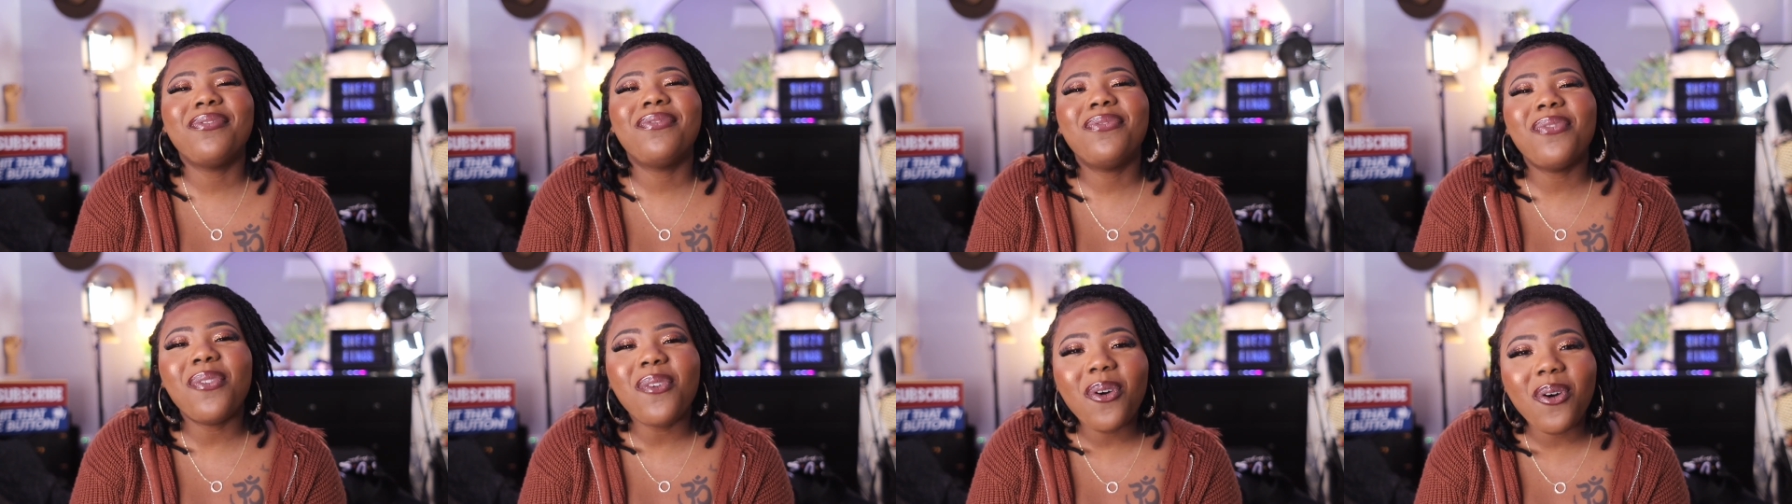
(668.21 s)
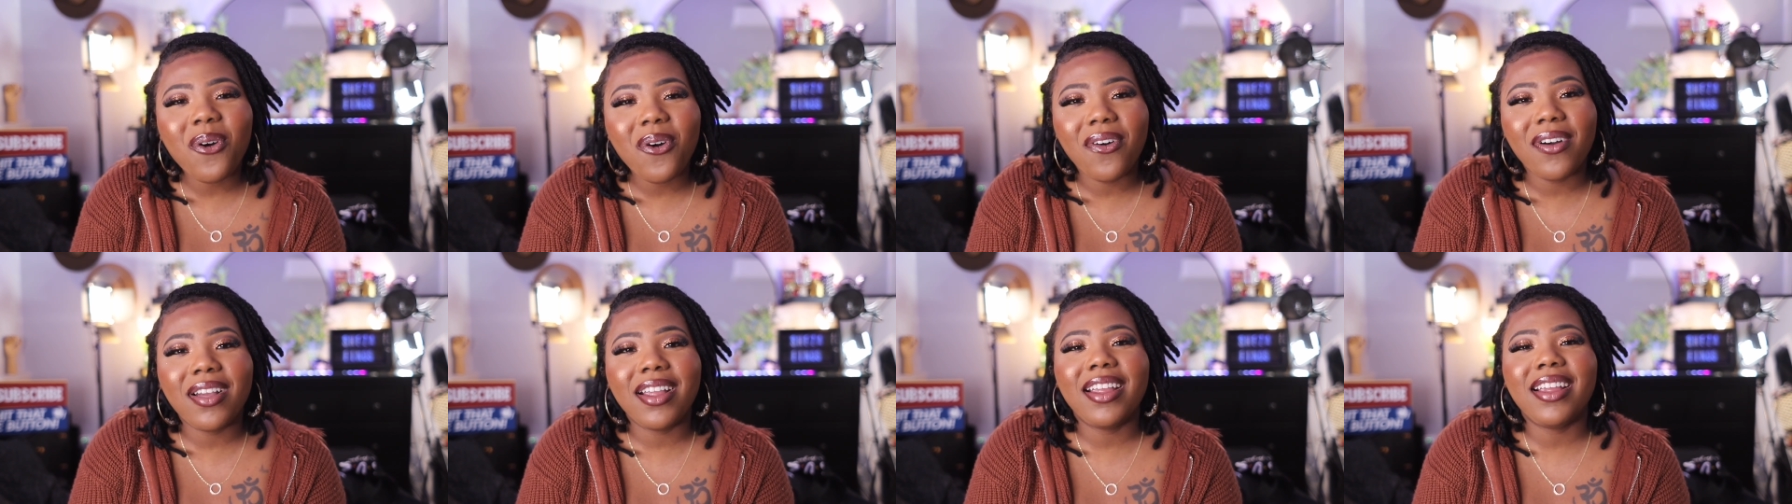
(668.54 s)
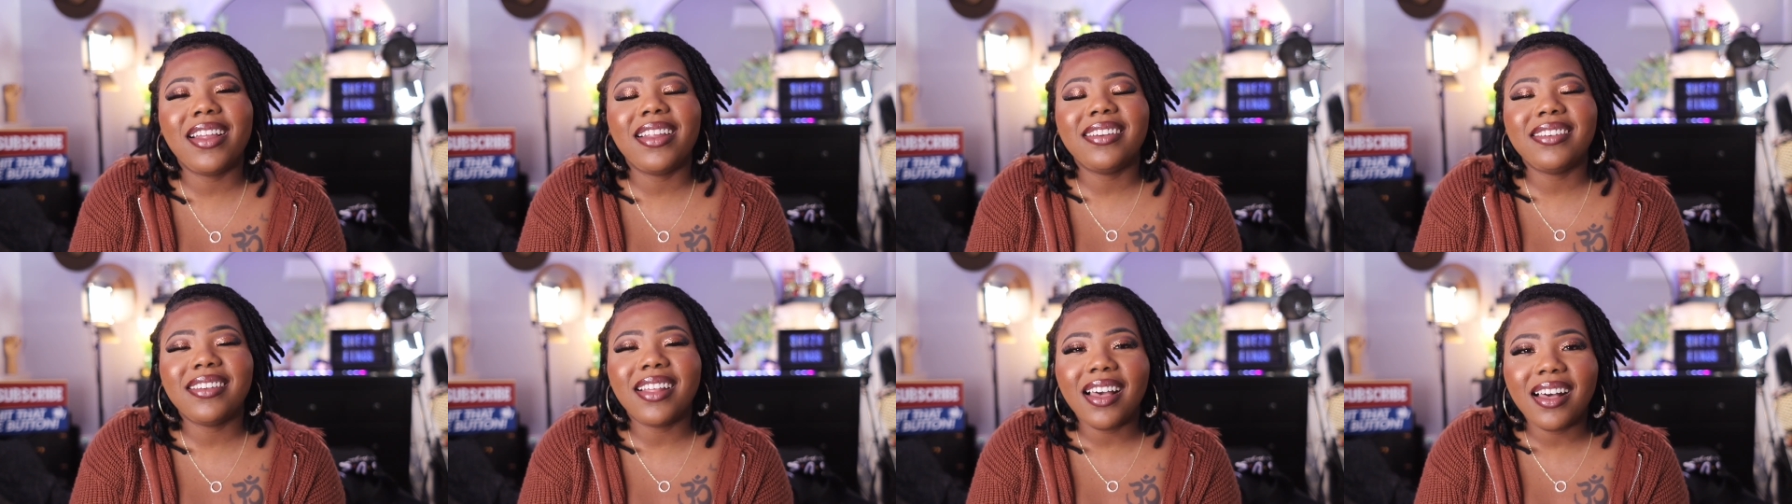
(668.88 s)

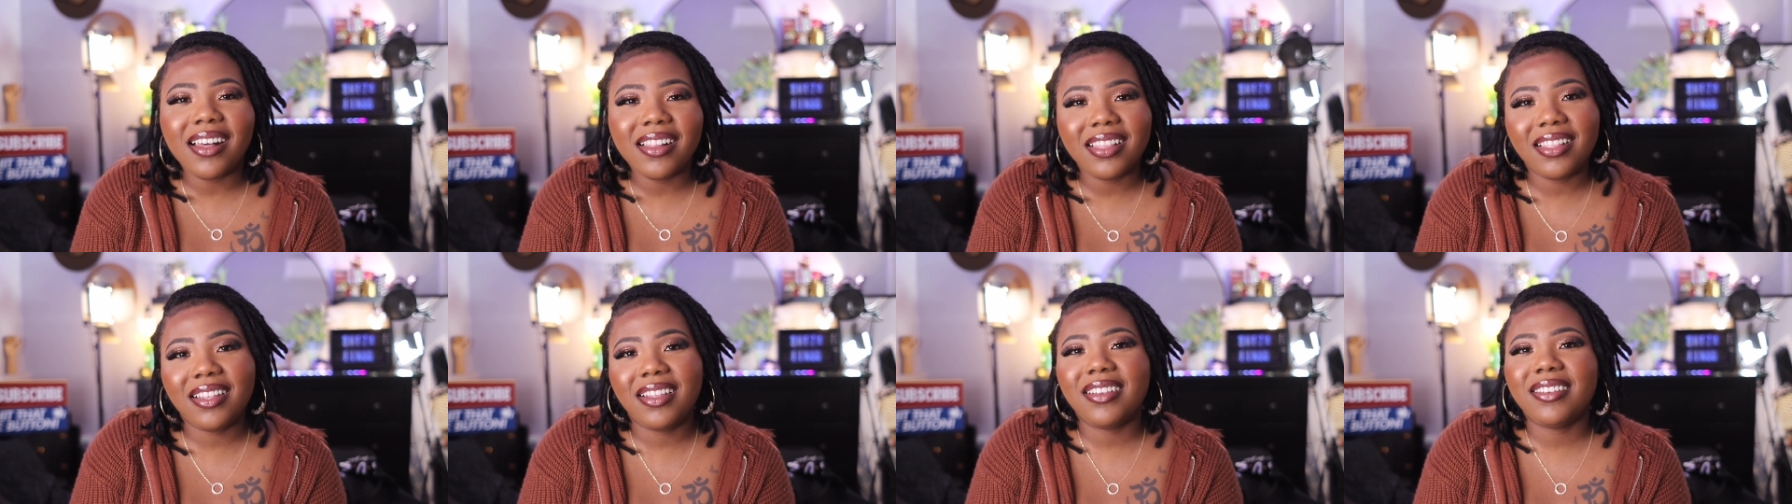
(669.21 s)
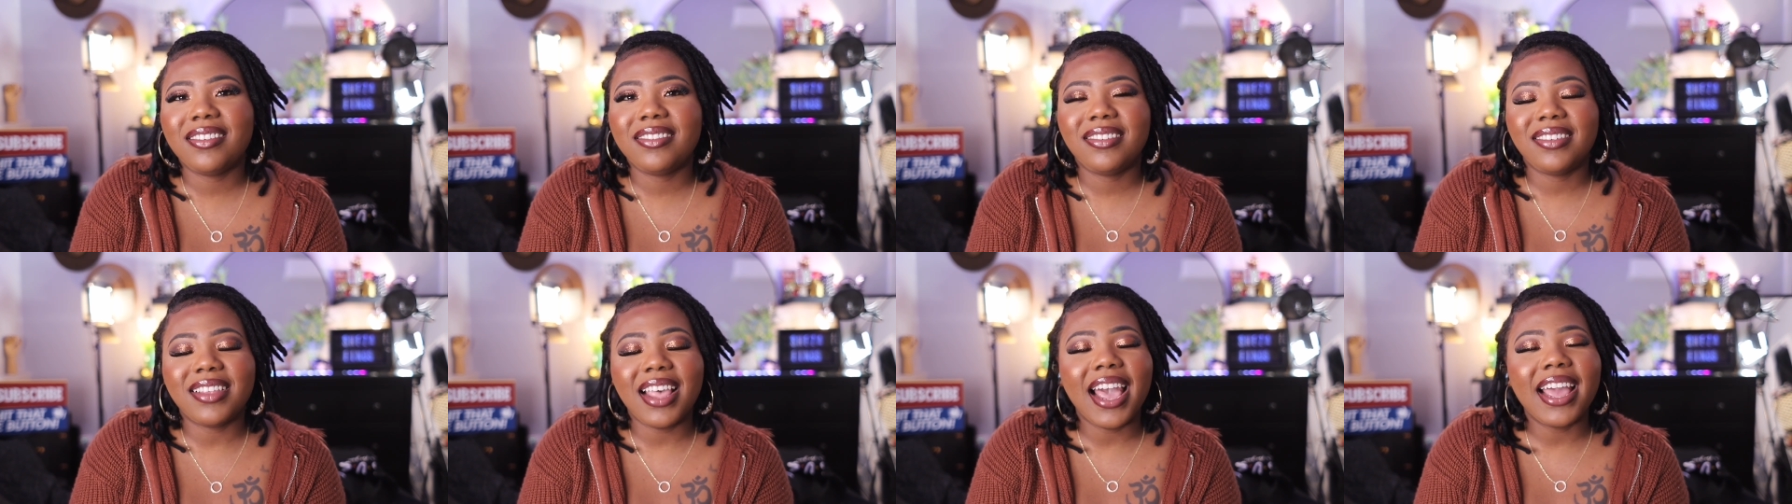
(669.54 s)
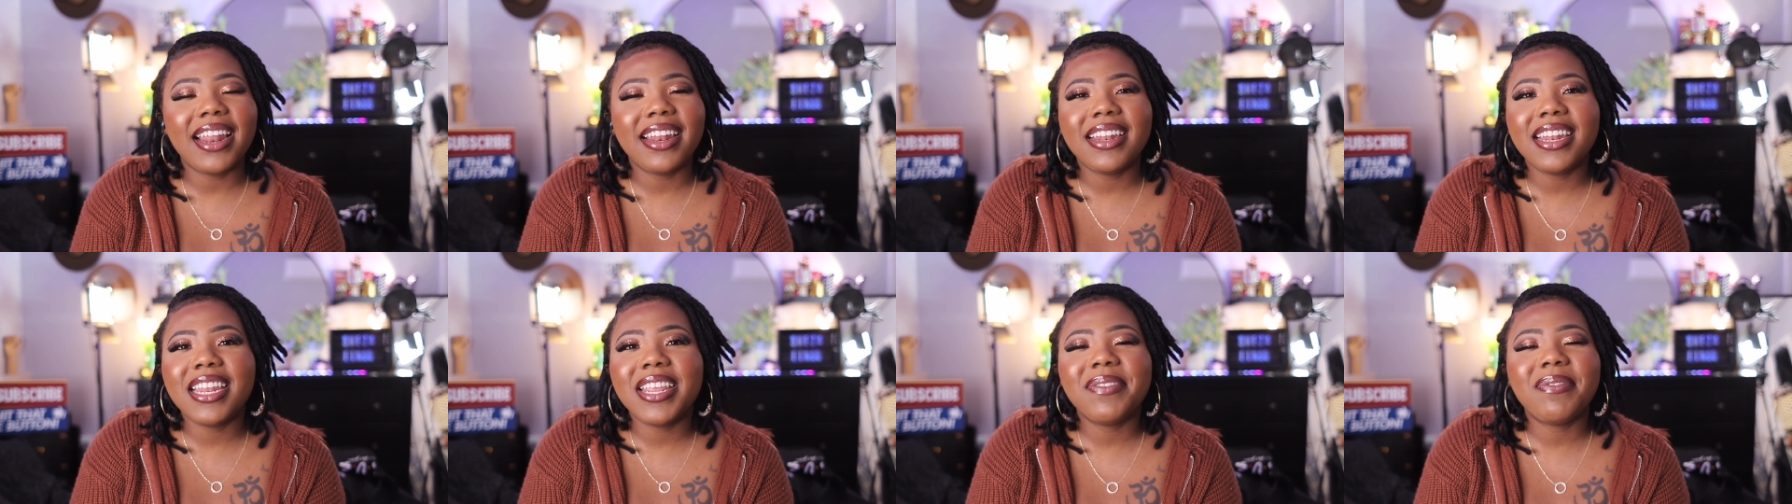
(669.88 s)
$4. I
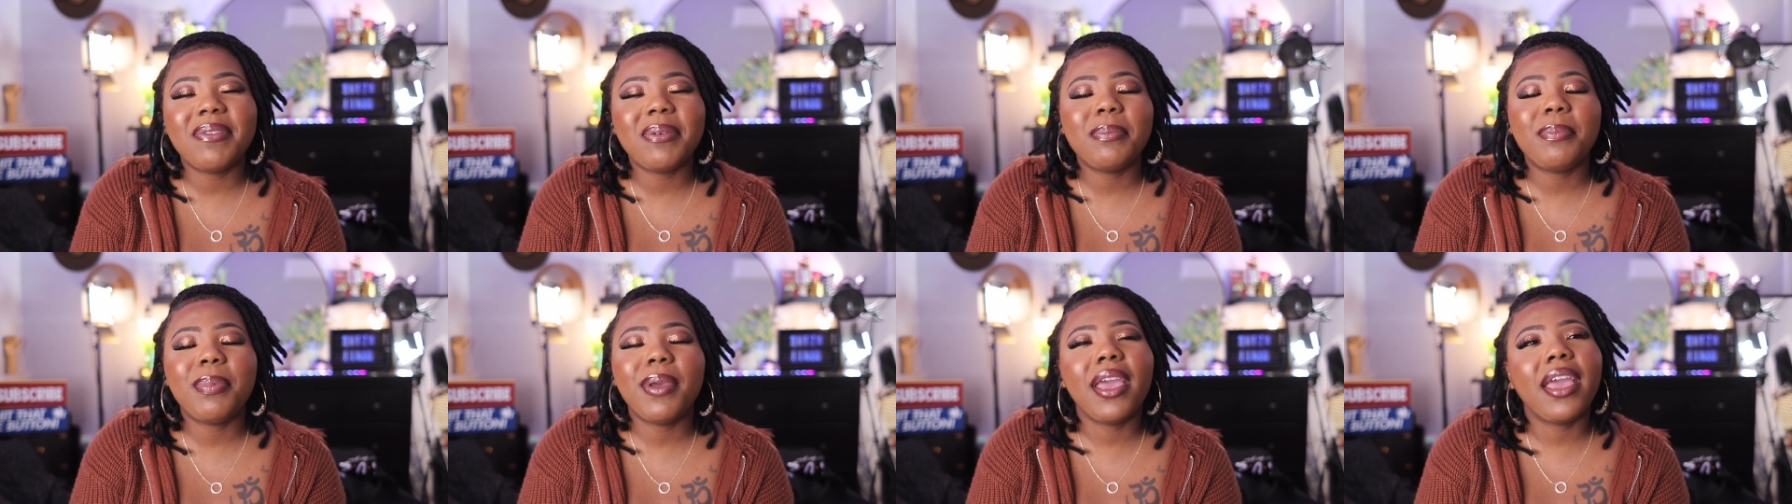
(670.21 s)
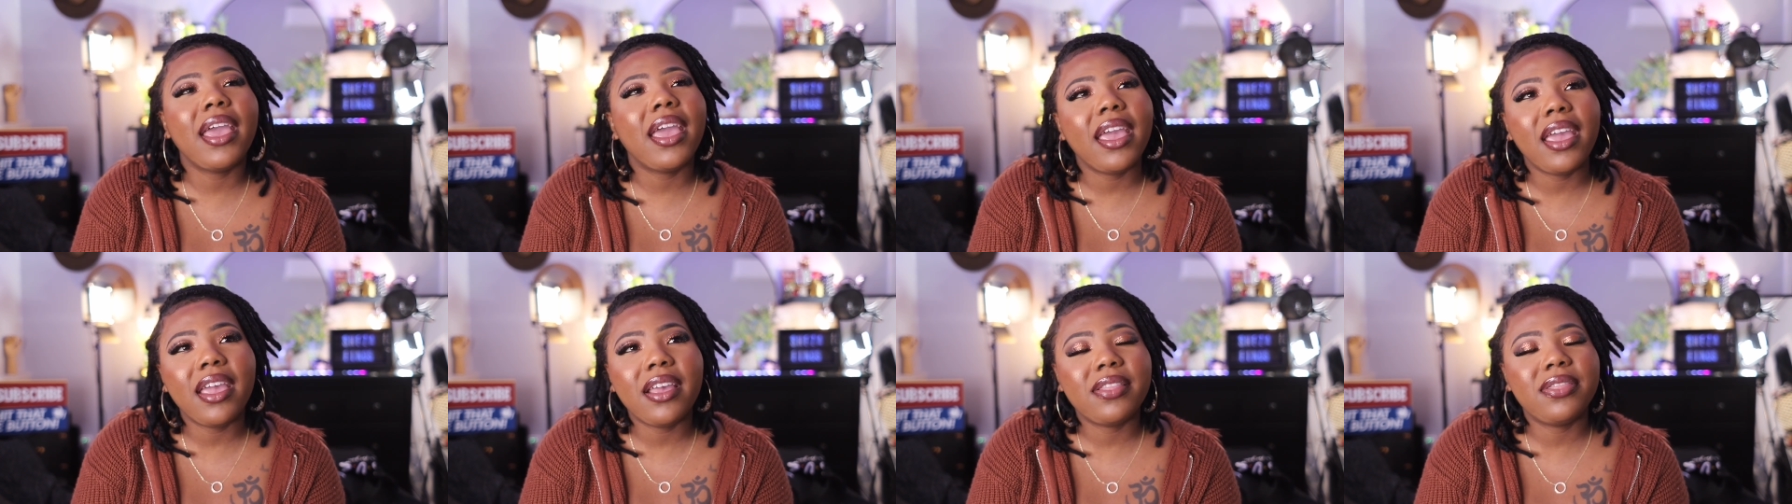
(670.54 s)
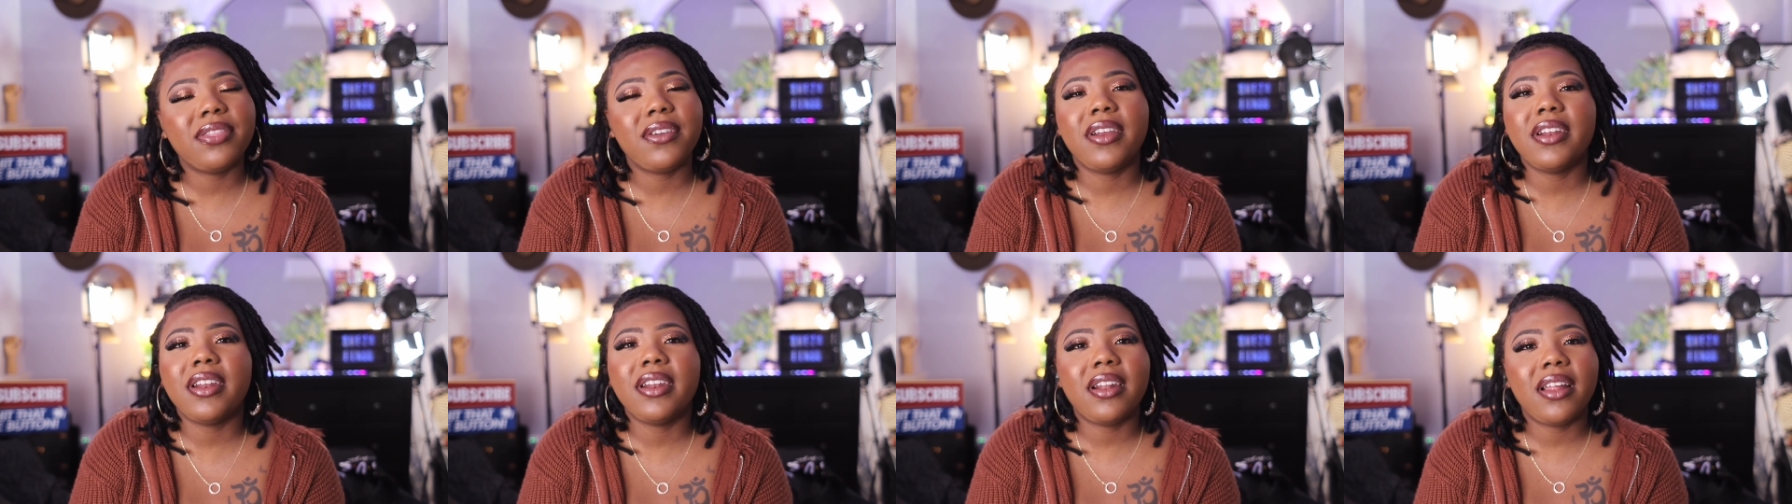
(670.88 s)
didn't even pay
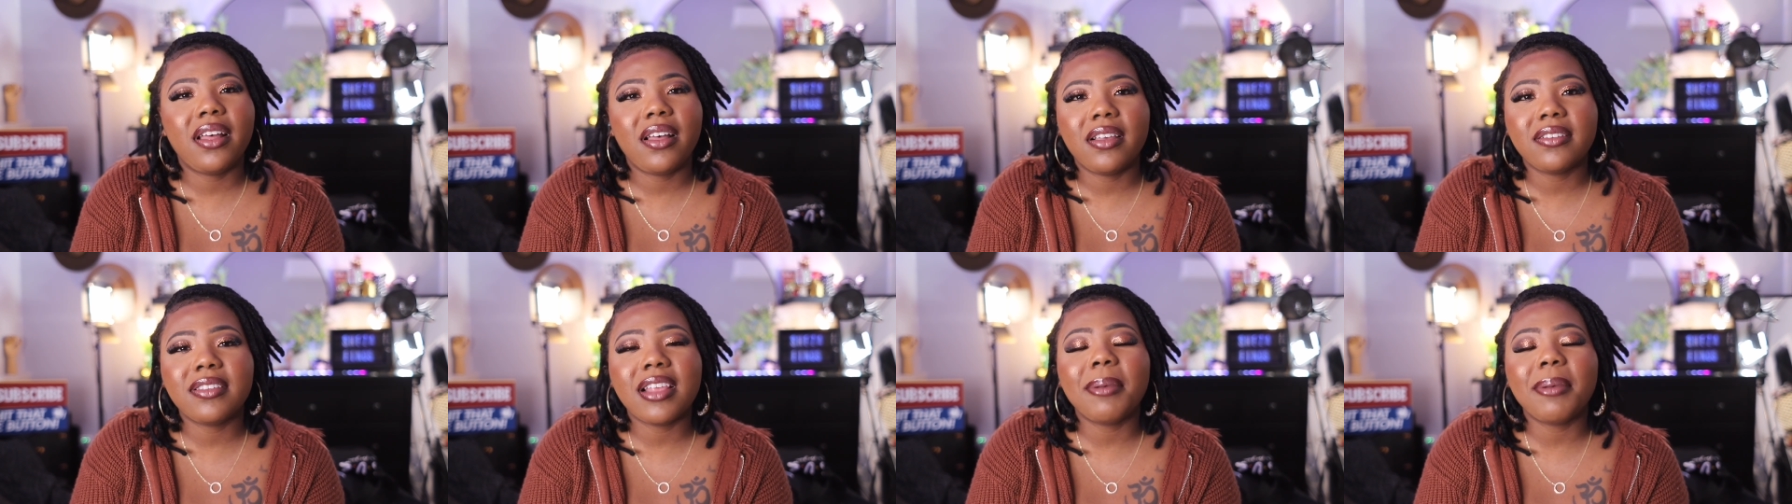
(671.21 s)
$30.